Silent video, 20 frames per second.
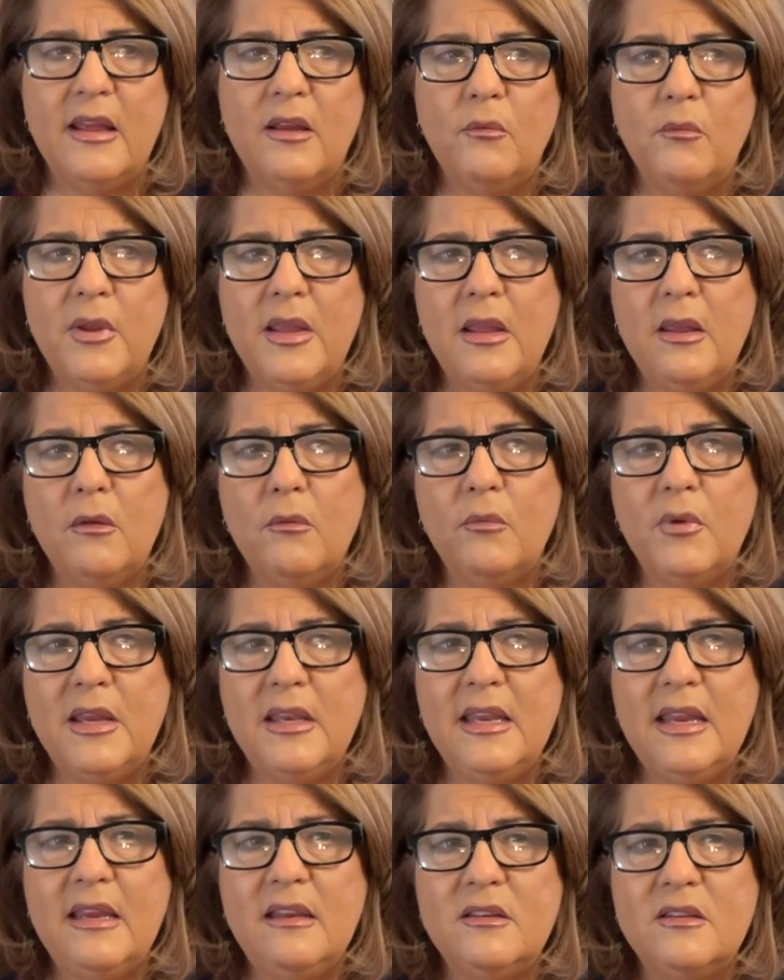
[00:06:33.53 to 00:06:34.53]
We we
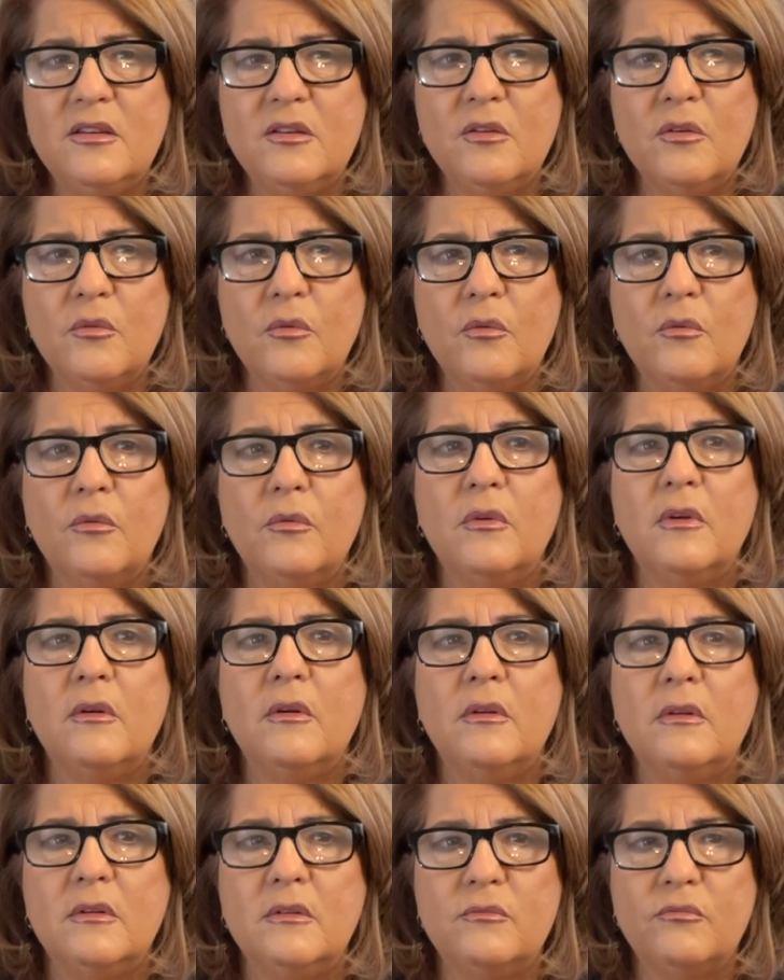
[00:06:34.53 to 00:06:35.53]
need to
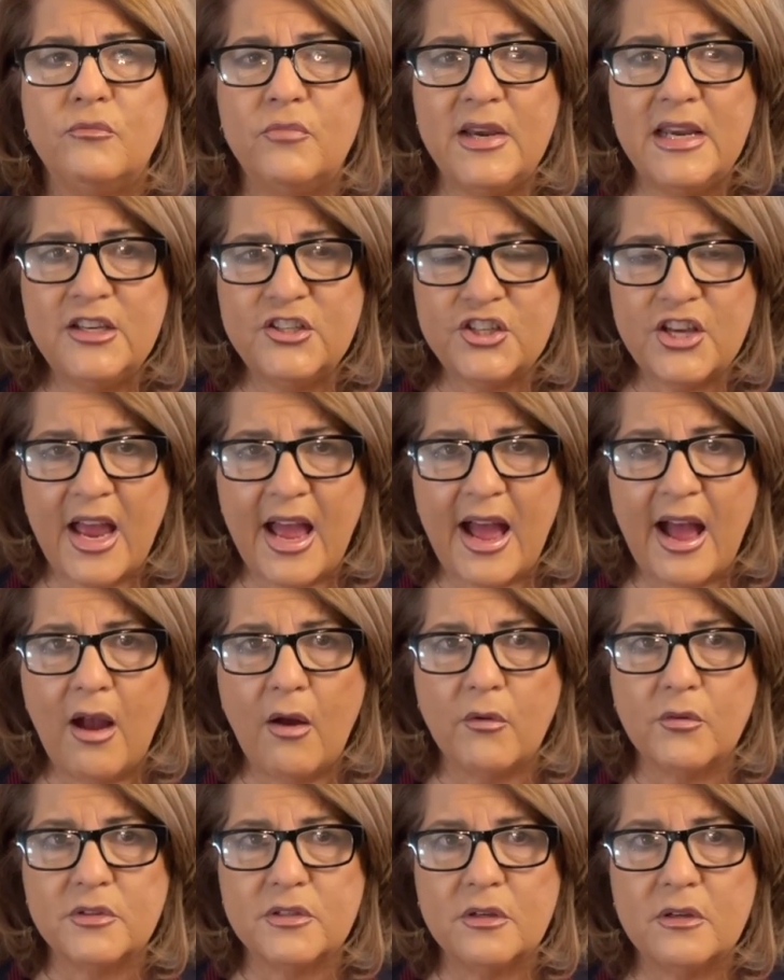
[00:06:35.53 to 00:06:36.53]
reach
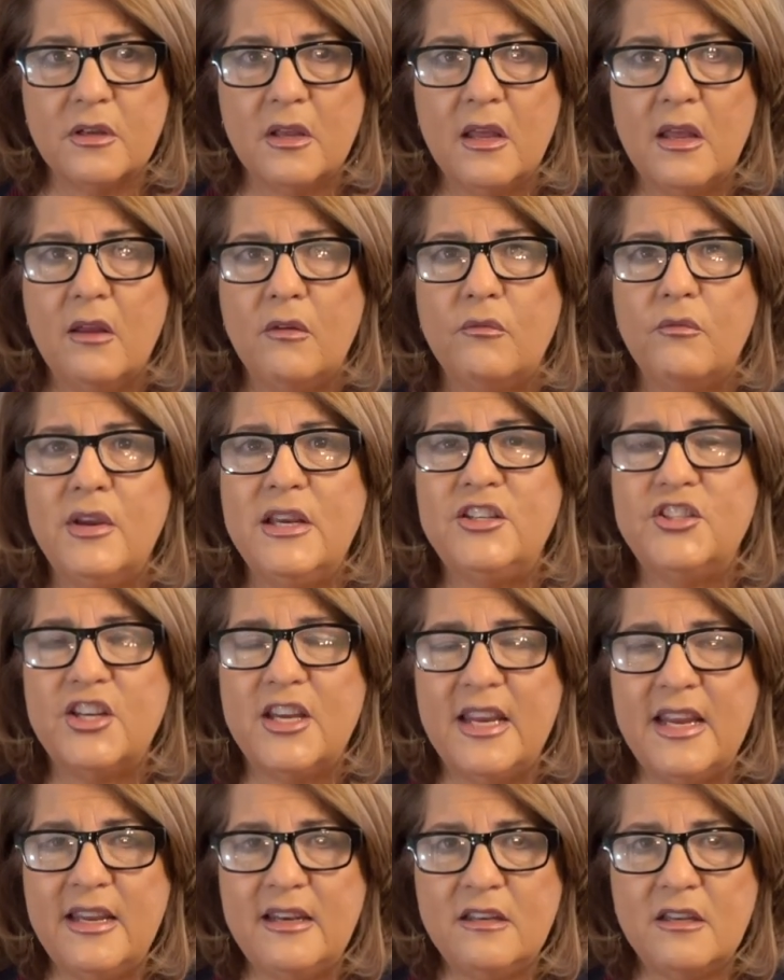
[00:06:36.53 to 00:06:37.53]
out reach
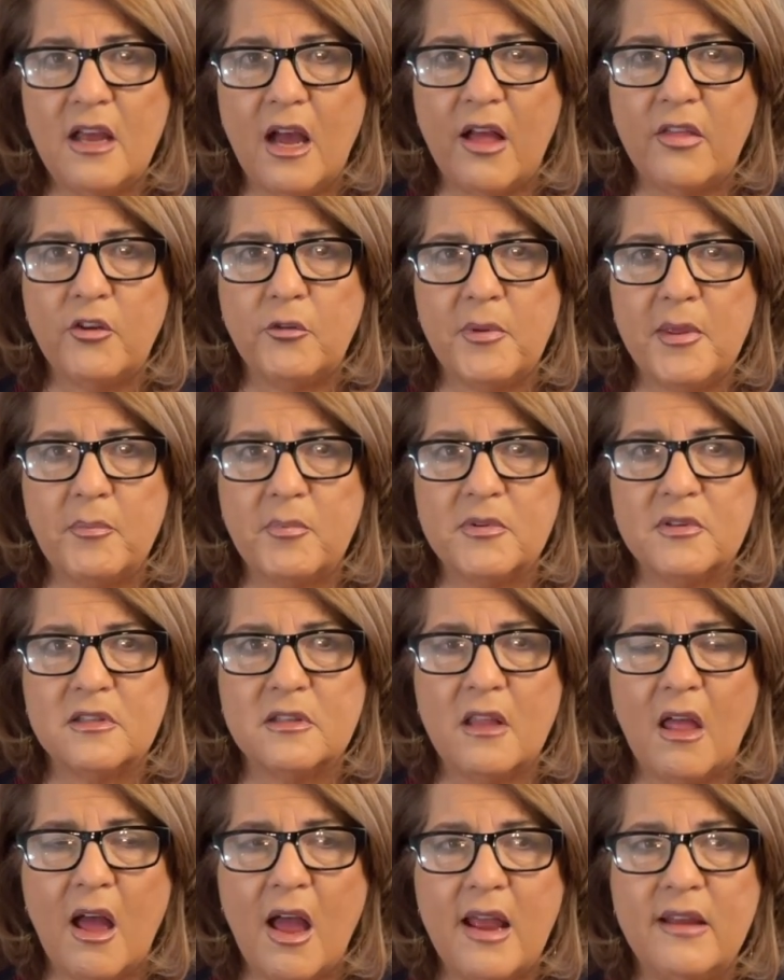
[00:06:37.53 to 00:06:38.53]
into other people's
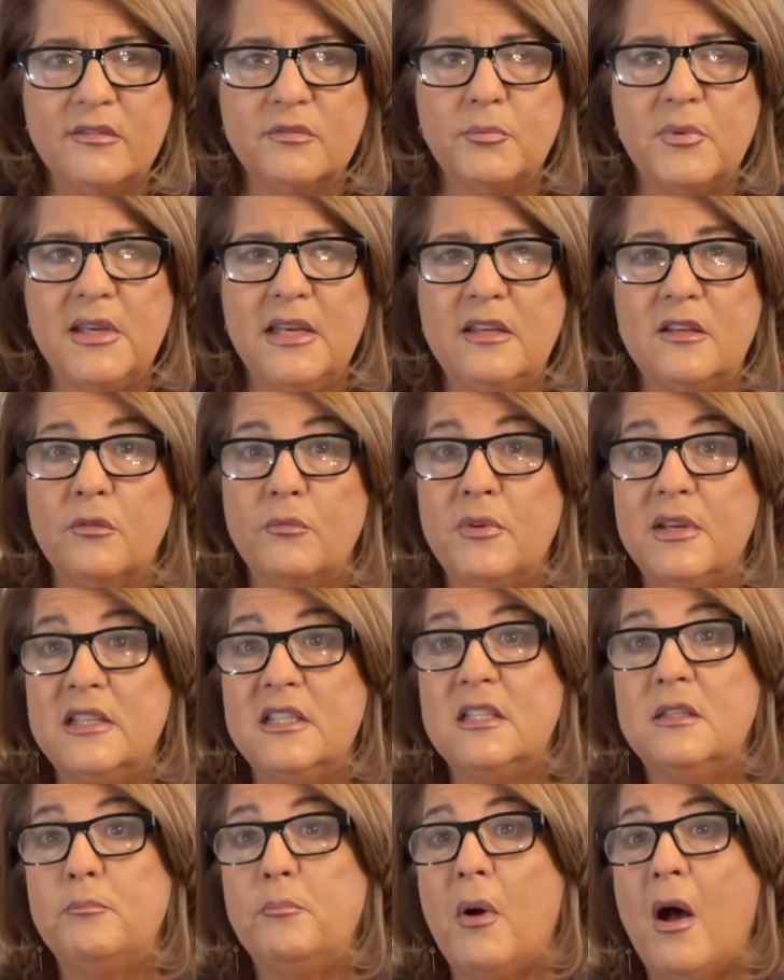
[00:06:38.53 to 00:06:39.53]
lives. We need to
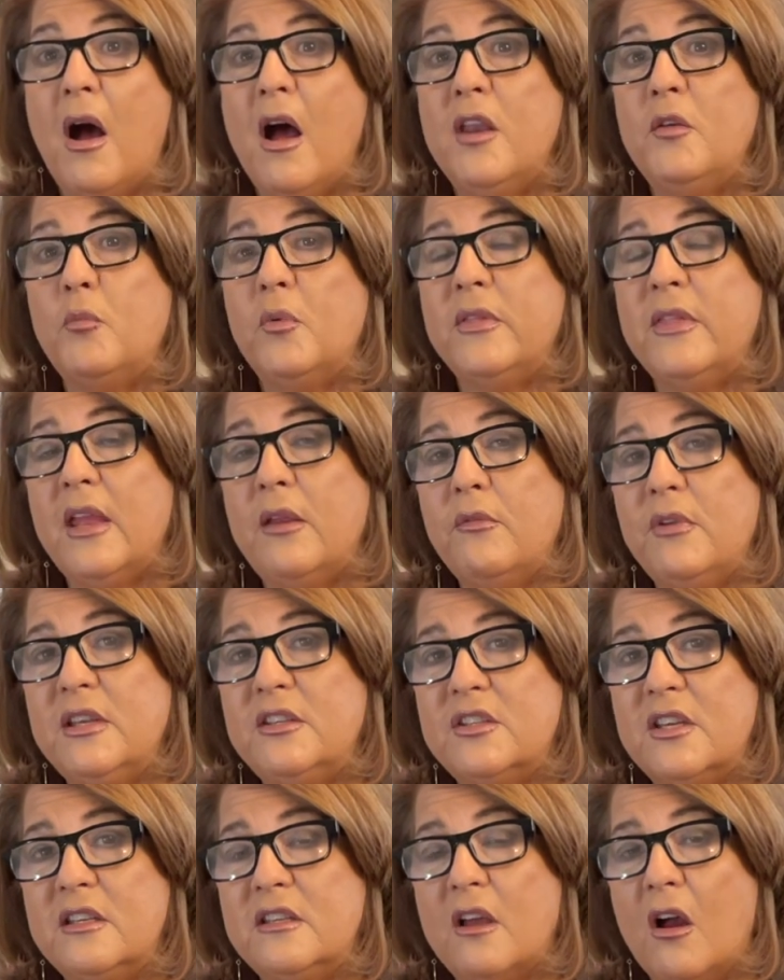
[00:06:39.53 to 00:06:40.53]
respond when they
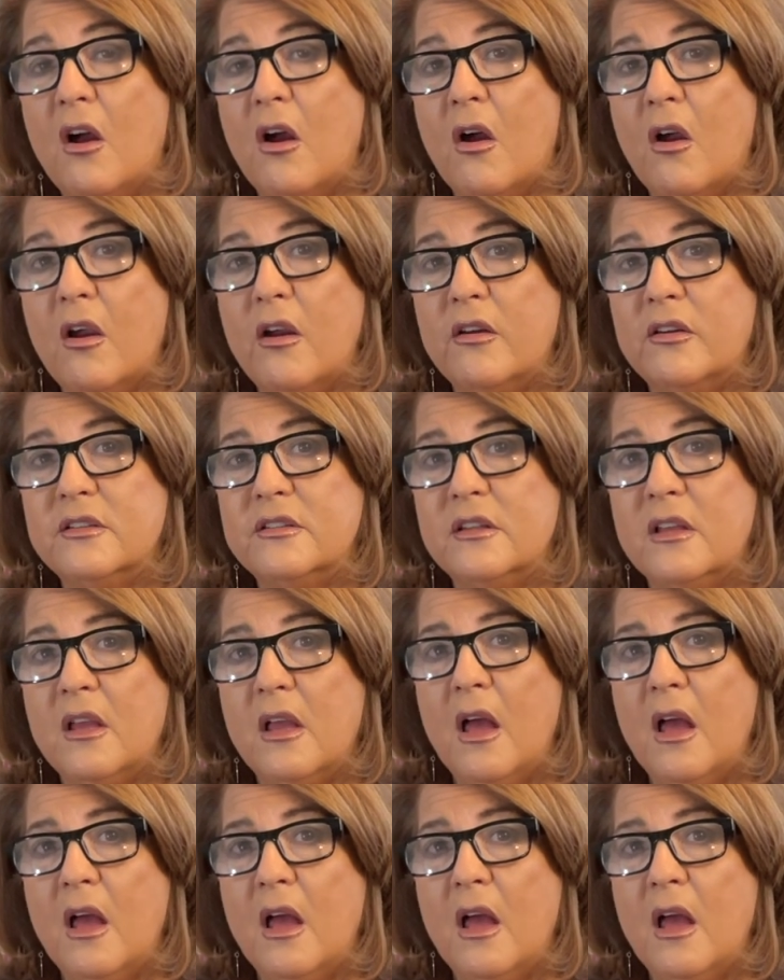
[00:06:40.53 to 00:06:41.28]
reach into ours.